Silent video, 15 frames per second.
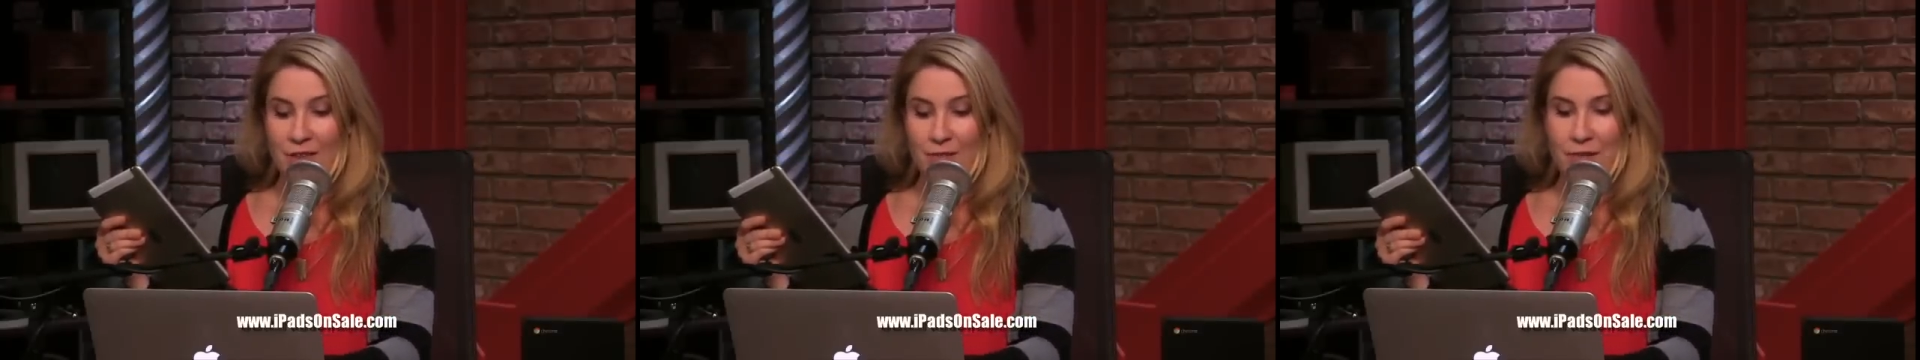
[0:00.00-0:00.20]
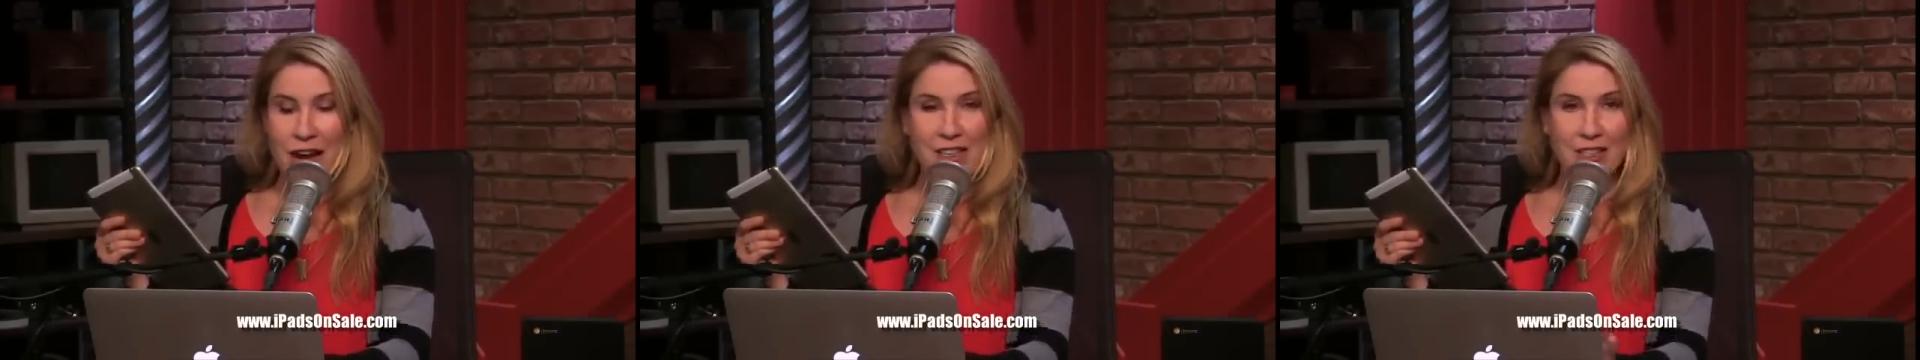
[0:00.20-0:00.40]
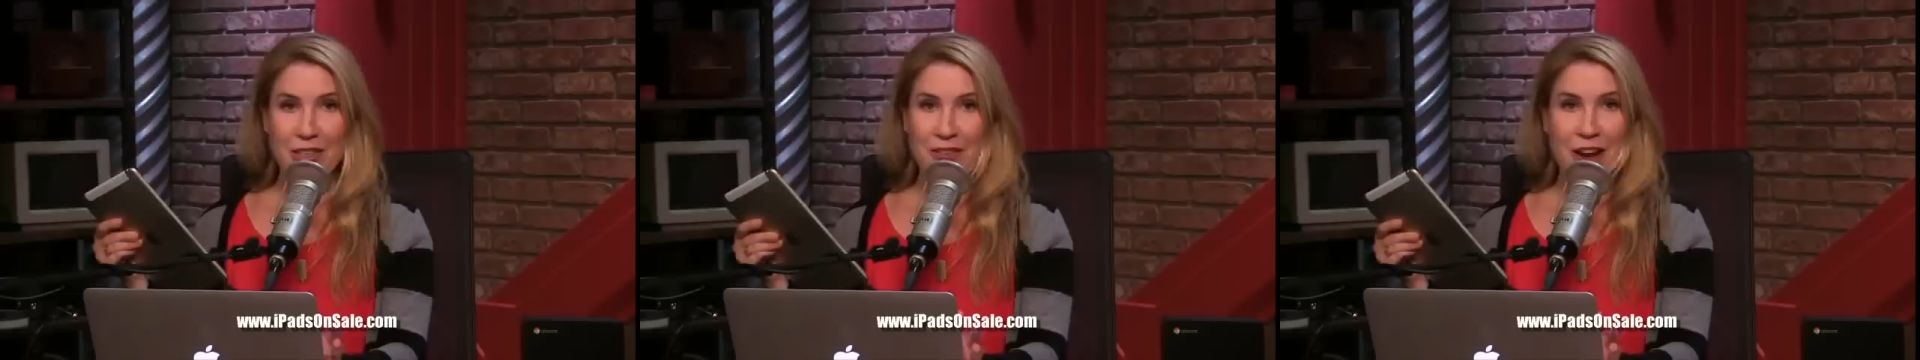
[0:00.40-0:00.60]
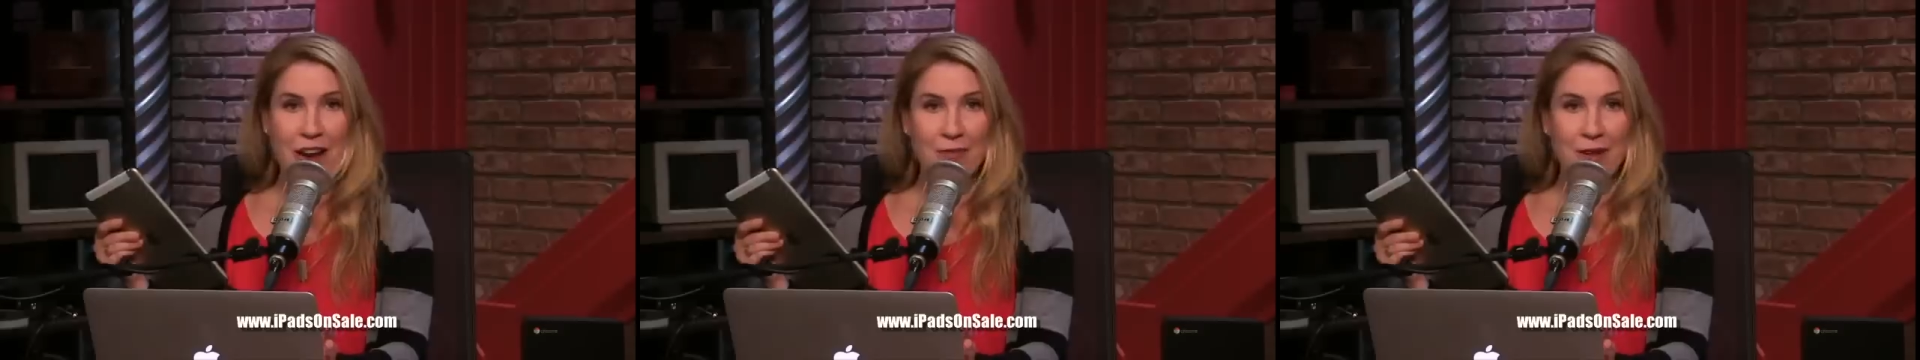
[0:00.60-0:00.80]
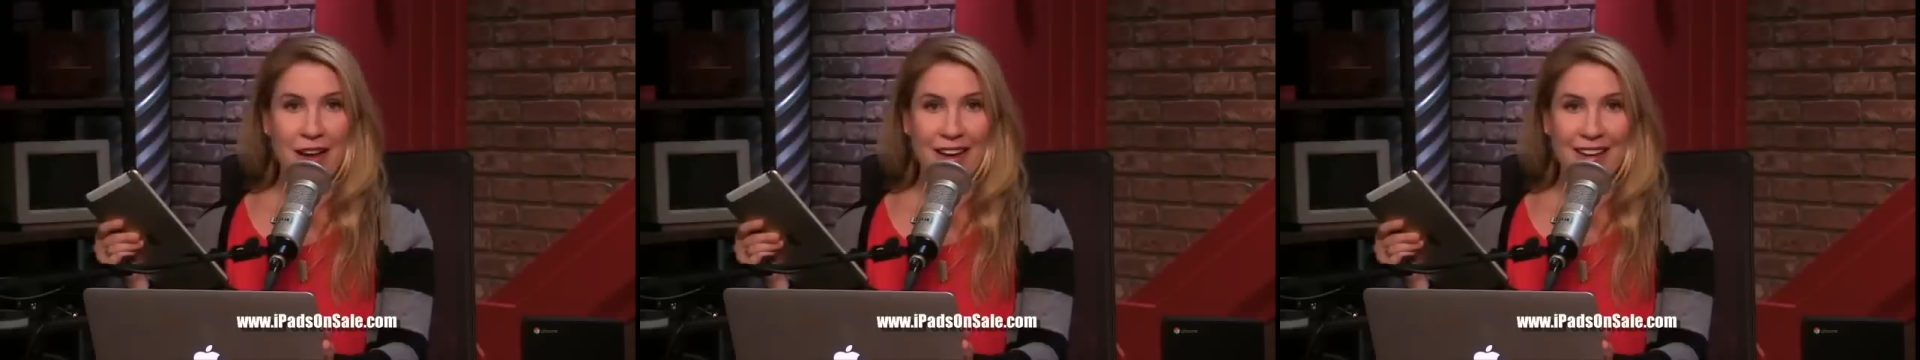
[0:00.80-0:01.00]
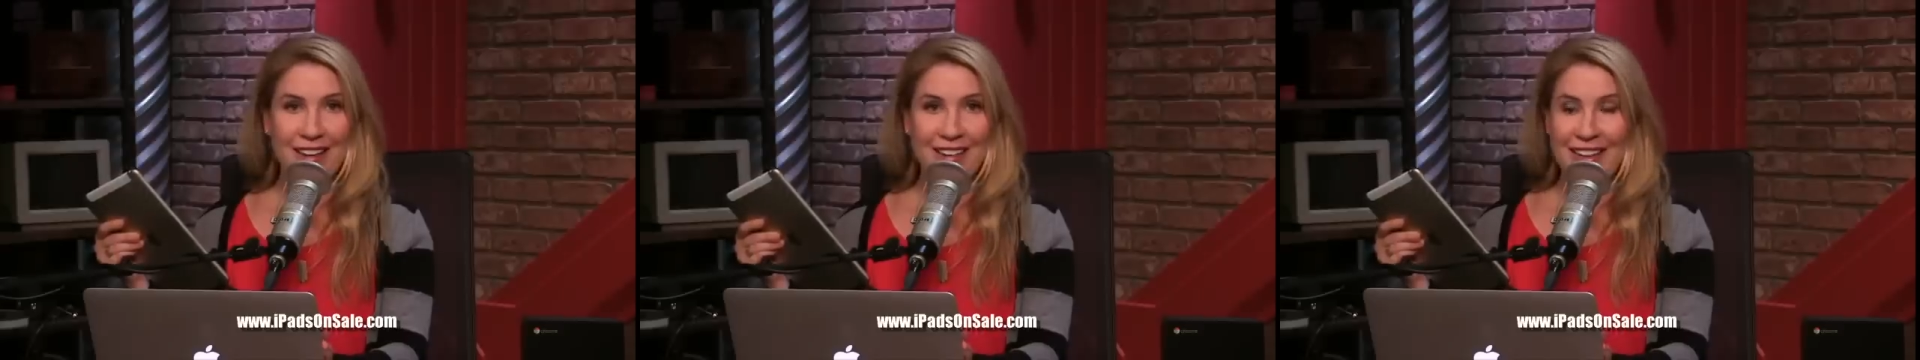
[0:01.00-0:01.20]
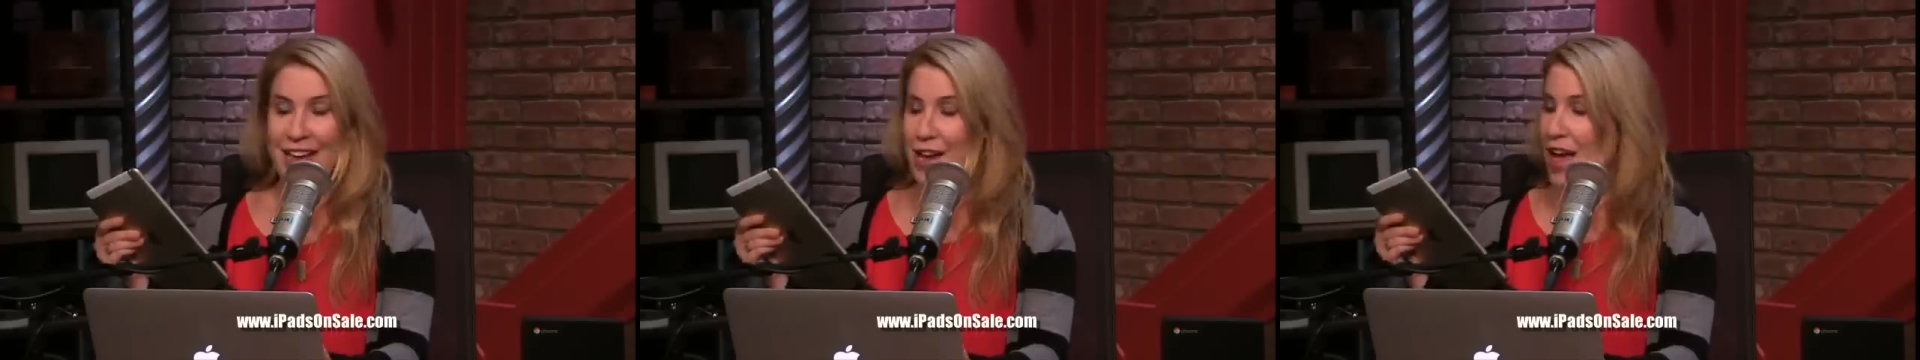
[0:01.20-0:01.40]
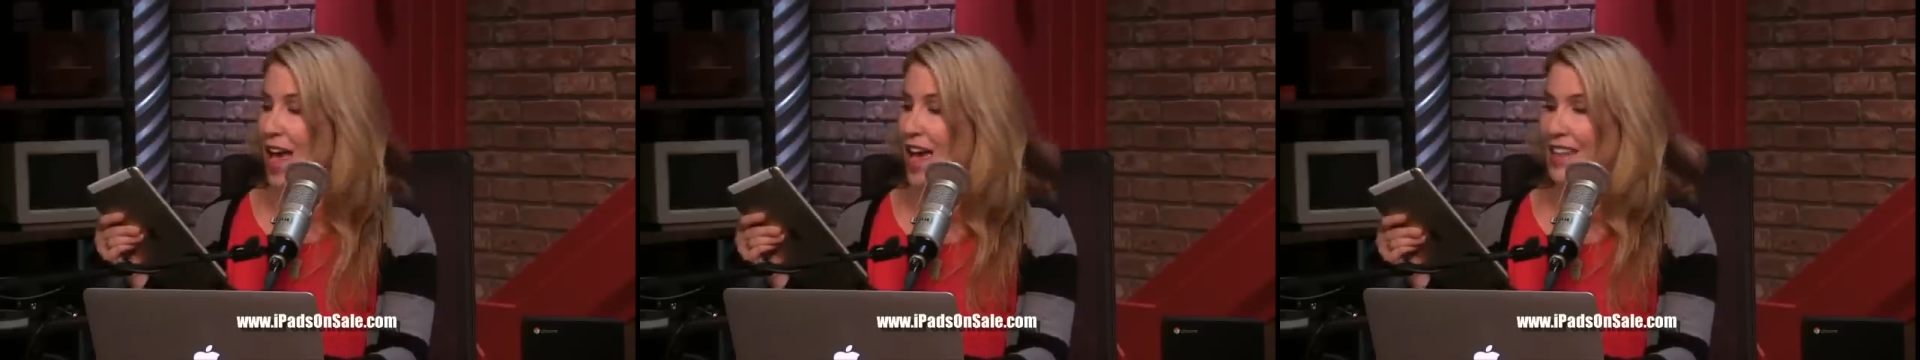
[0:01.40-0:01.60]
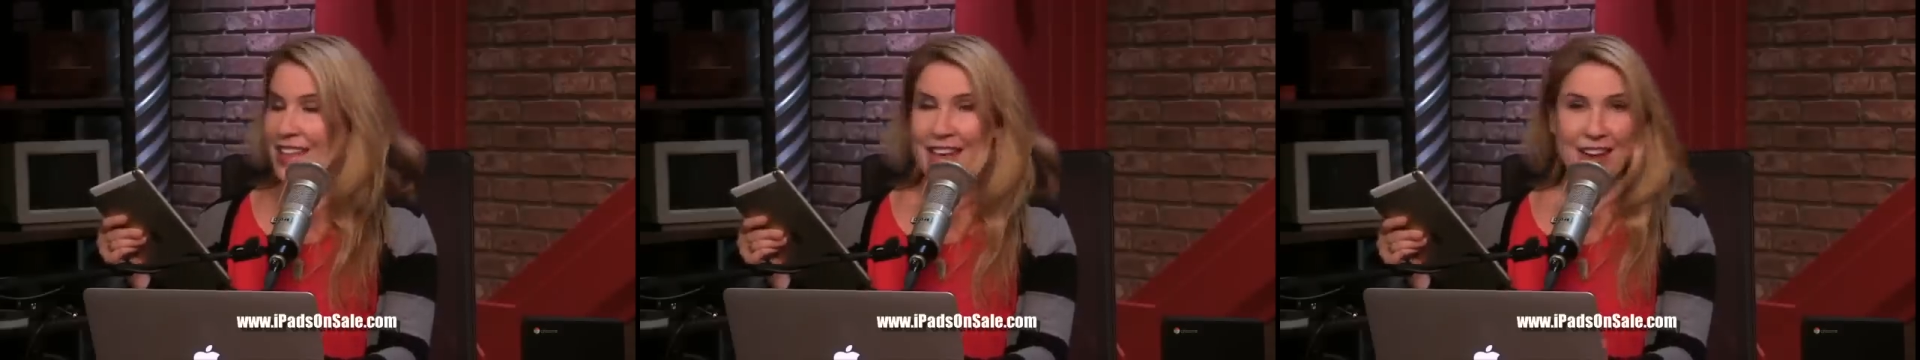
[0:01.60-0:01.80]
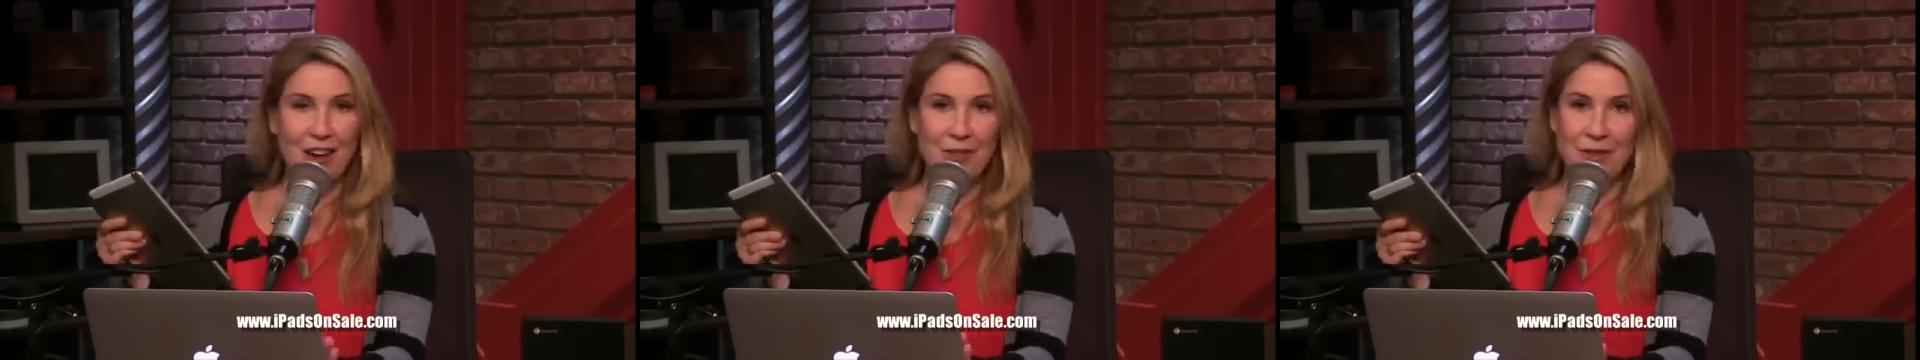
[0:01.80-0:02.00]
Magic Trackpad, and
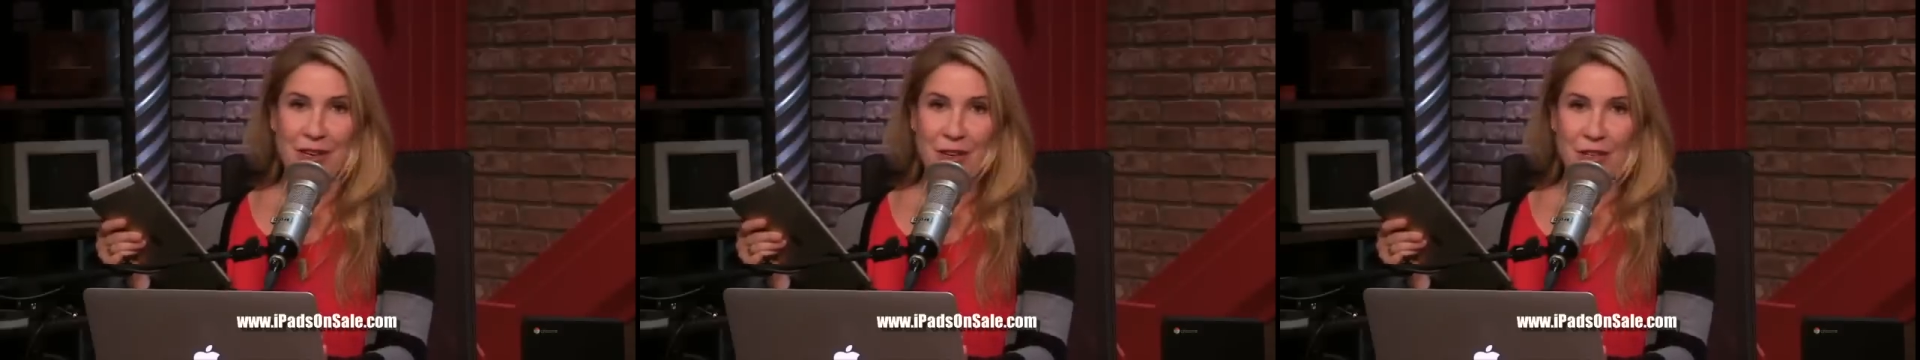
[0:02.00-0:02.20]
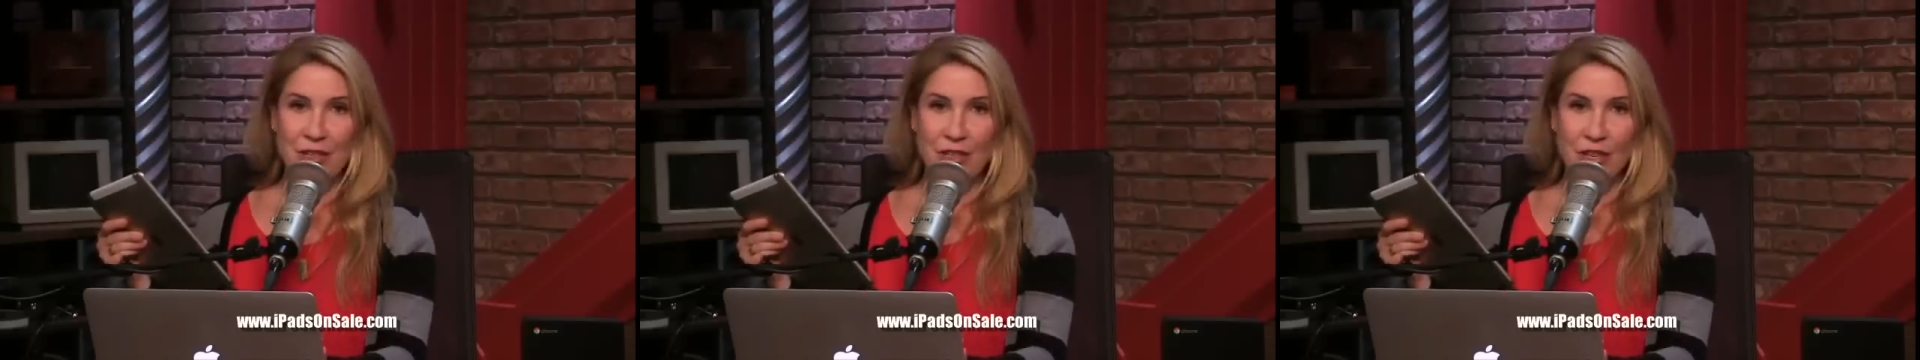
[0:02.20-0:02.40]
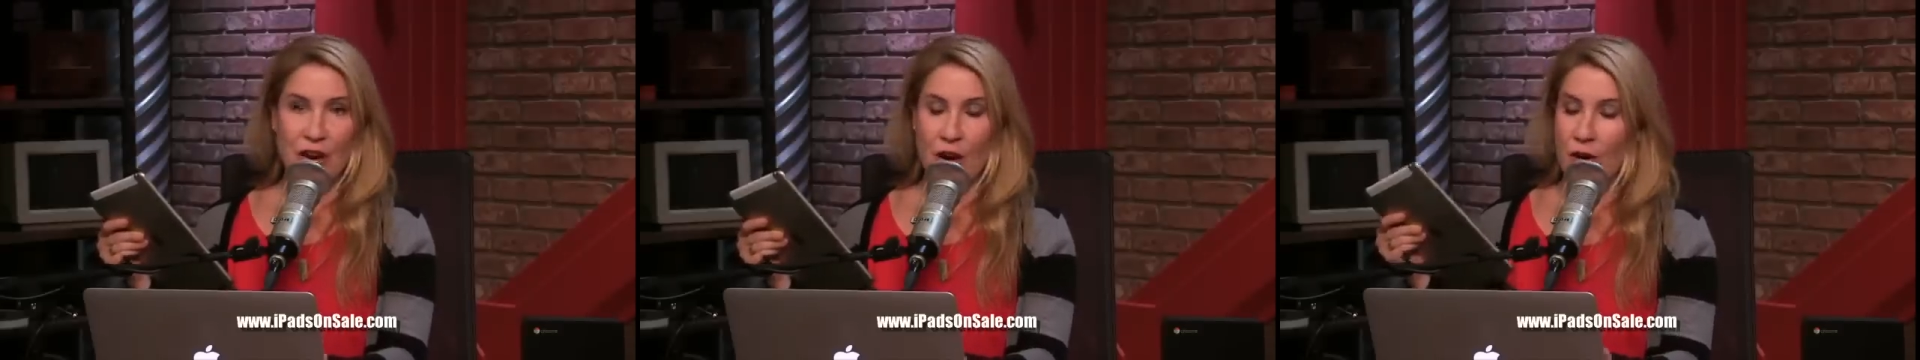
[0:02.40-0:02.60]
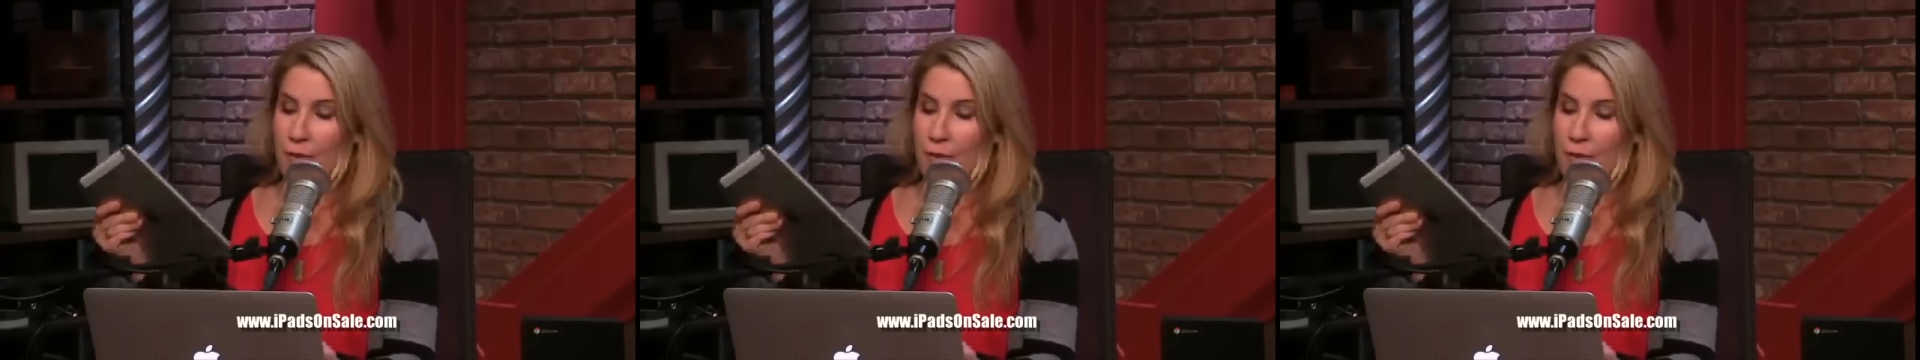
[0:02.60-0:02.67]
then I'll be good to go.